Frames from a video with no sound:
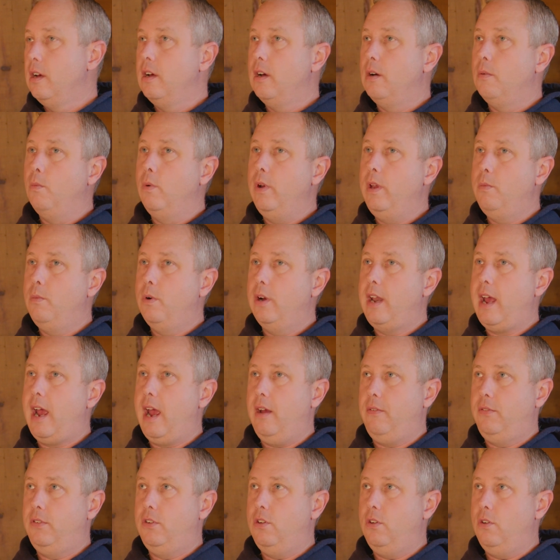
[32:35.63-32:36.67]
we would
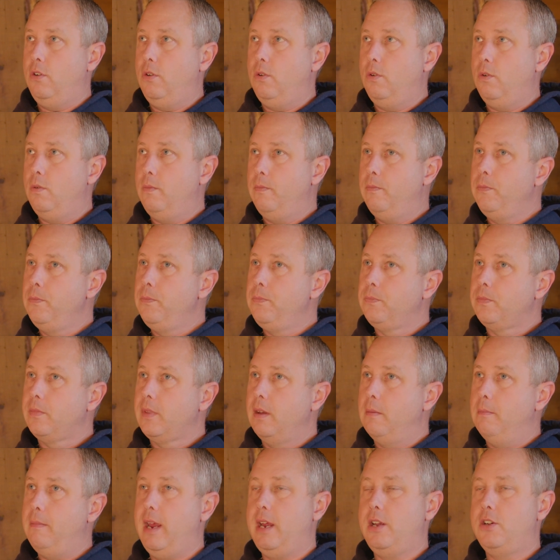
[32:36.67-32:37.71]
have to
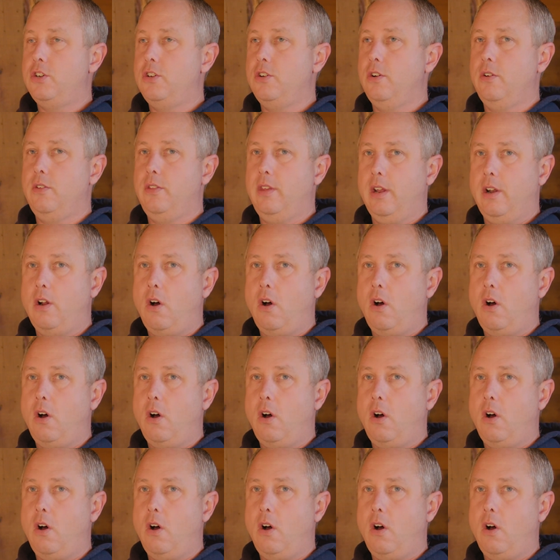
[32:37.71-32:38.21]
make sure that